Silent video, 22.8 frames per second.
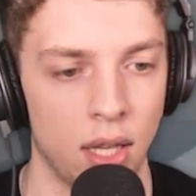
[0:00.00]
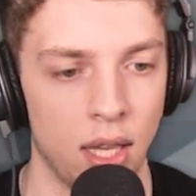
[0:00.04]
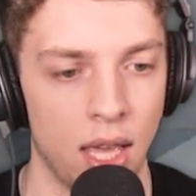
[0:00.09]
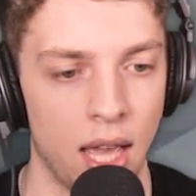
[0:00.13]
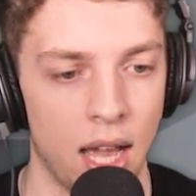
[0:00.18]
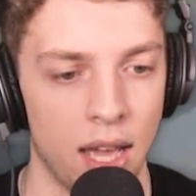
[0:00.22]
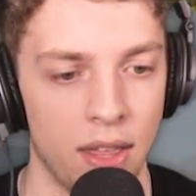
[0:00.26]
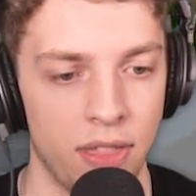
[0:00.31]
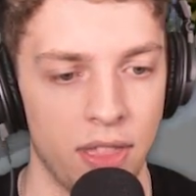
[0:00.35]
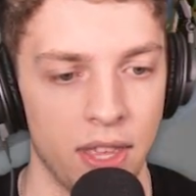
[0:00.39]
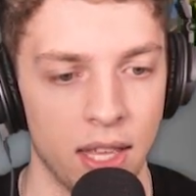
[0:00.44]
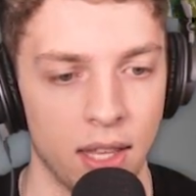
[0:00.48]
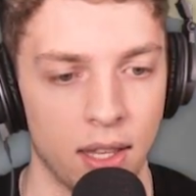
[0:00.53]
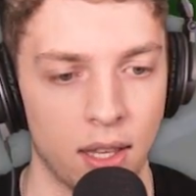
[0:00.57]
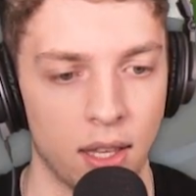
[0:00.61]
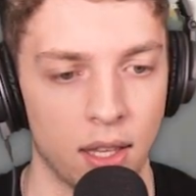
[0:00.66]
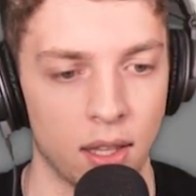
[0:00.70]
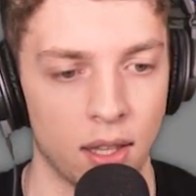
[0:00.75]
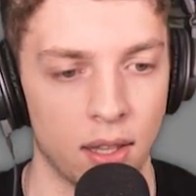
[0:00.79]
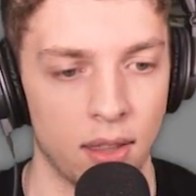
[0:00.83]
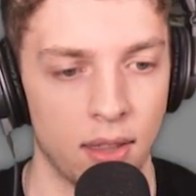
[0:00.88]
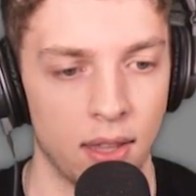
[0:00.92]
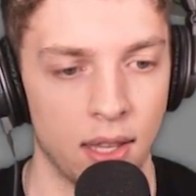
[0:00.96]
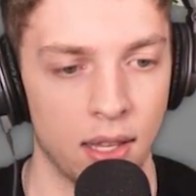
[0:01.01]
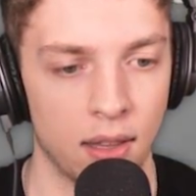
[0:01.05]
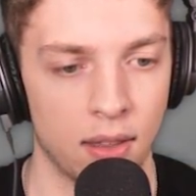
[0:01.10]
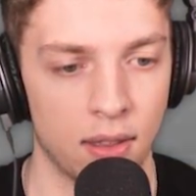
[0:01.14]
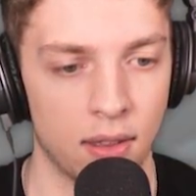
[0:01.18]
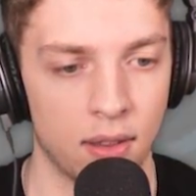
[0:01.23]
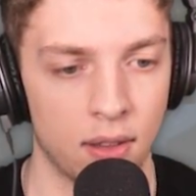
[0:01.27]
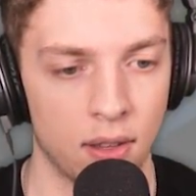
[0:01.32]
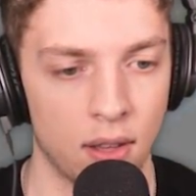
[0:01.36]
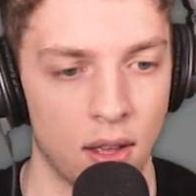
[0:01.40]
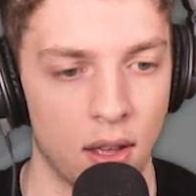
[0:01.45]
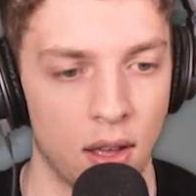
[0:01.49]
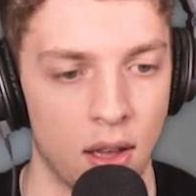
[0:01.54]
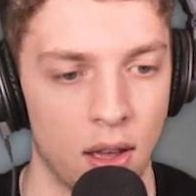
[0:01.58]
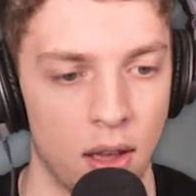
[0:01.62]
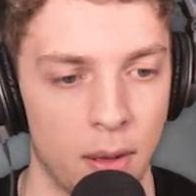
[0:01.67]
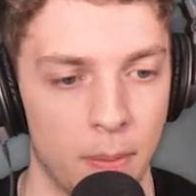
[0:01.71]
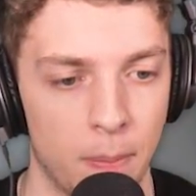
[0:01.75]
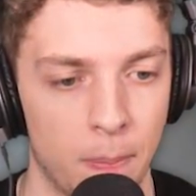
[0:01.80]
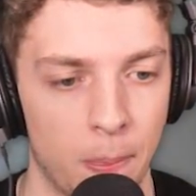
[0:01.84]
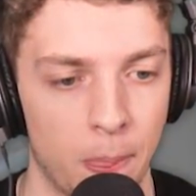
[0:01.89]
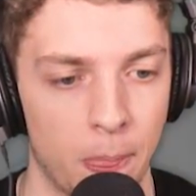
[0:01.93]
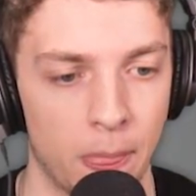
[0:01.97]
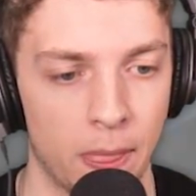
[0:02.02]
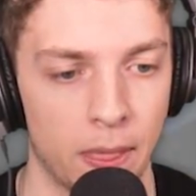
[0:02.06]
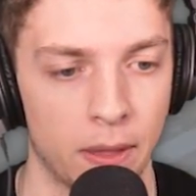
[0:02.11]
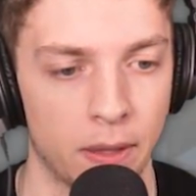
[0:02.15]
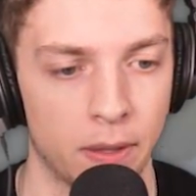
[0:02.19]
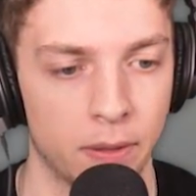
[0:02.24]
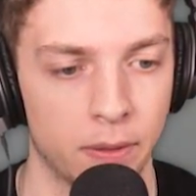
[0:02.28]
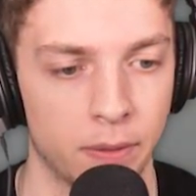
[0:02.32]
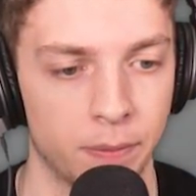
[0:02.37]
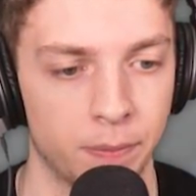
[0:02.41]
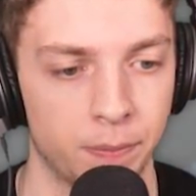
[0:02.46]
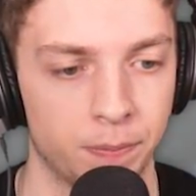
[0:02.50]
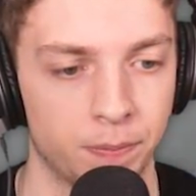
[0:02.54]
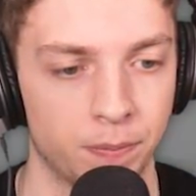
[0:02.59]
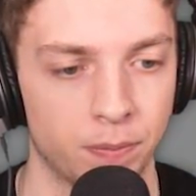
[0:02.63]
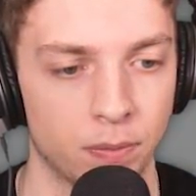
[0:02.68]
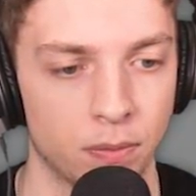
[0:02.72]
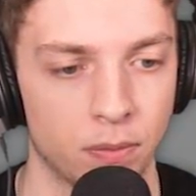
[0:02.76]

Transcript: Yeah, I think I think so. Or can I put